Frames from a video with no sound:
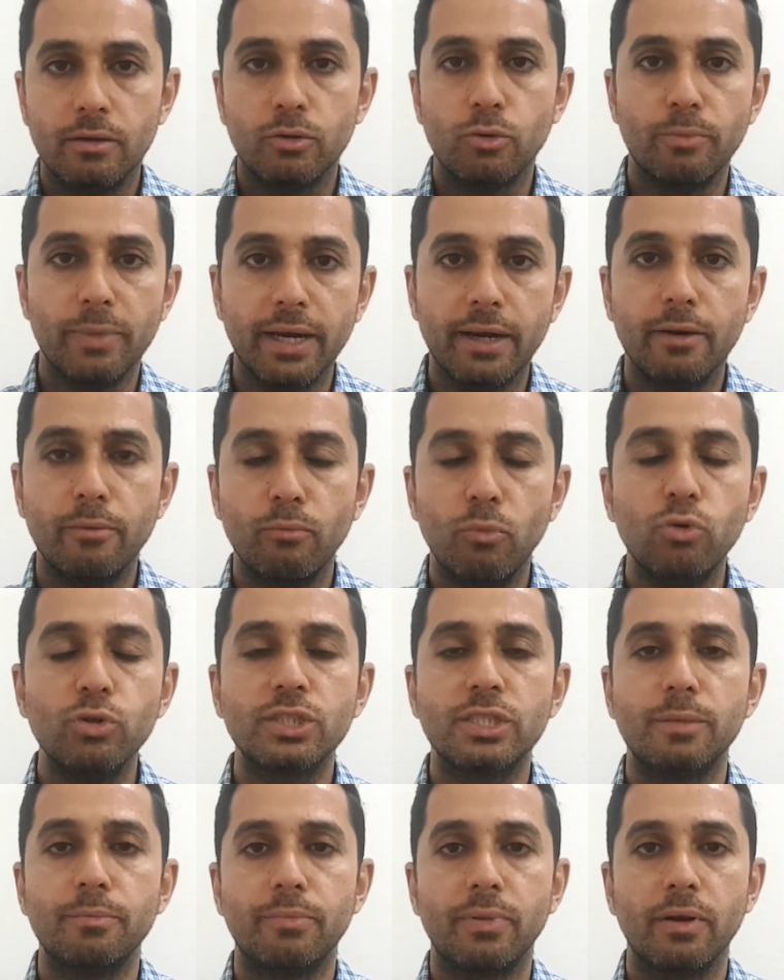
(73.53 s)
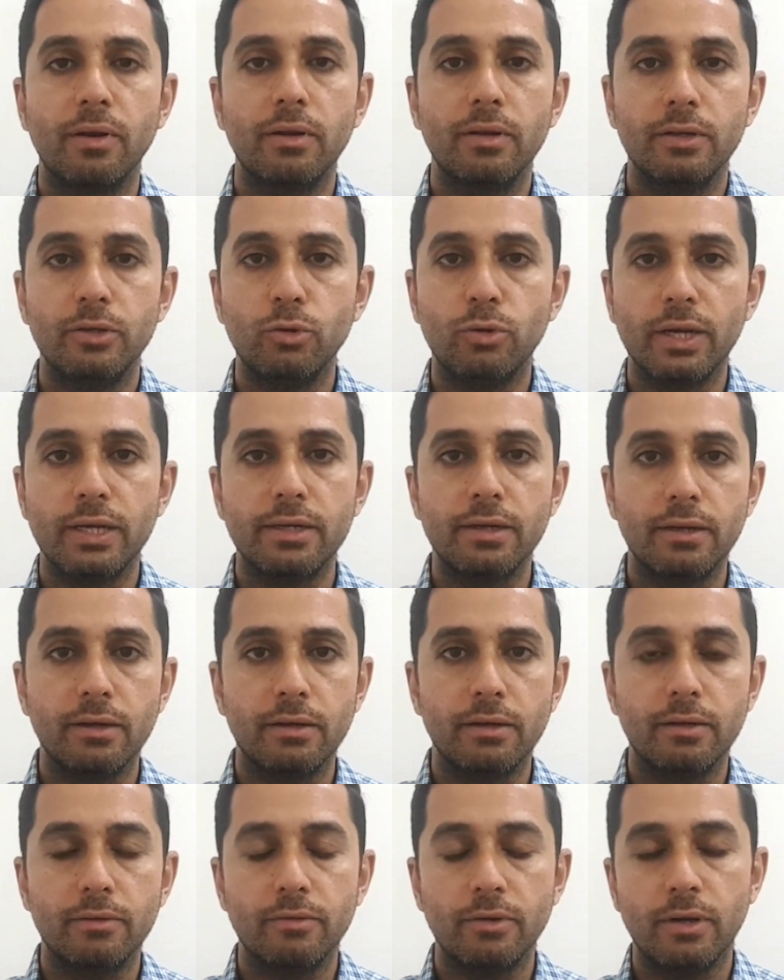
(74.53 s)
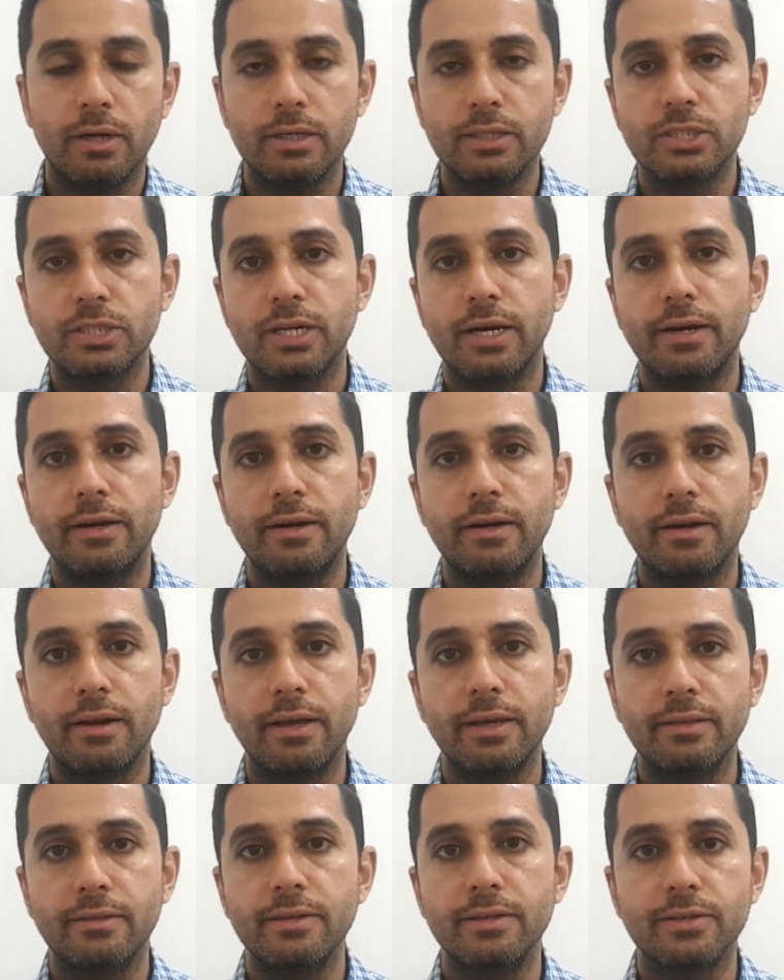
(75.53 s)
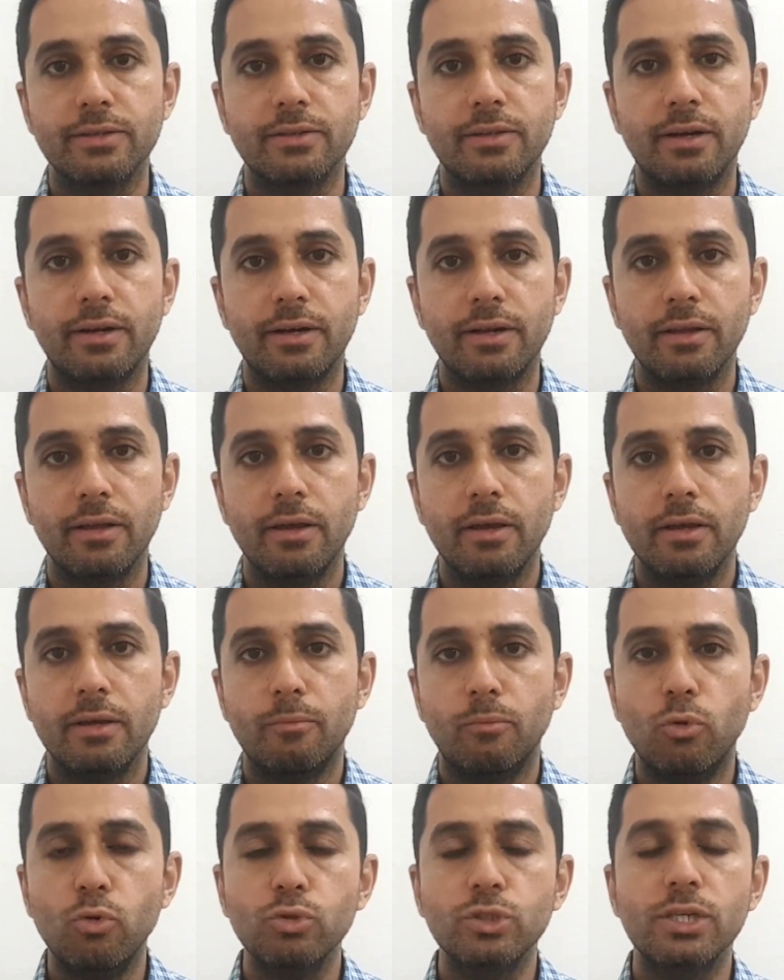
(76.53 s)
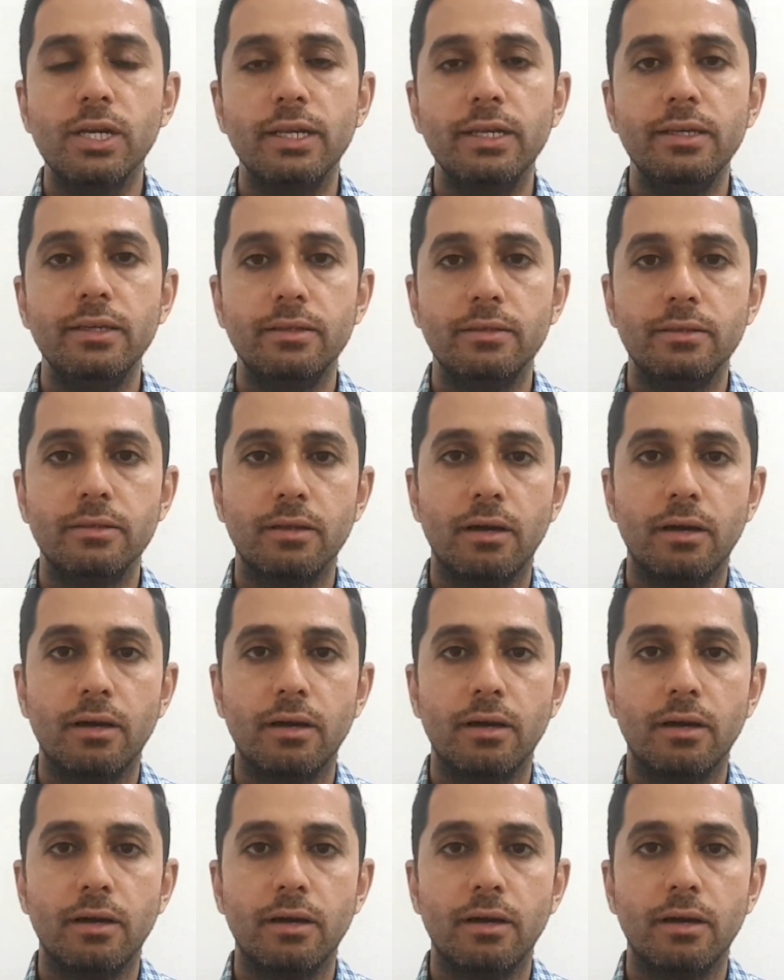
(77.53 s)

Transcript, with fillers: To make it more simple, you can understand it like this, that mostly